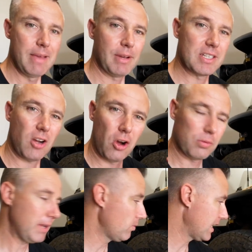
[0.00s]
because
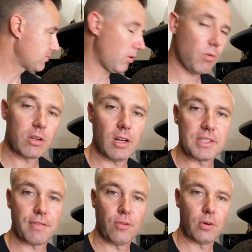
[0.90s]
ultimately, well, that's what rock
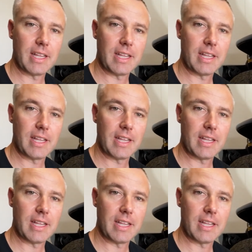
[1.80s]
lights are for.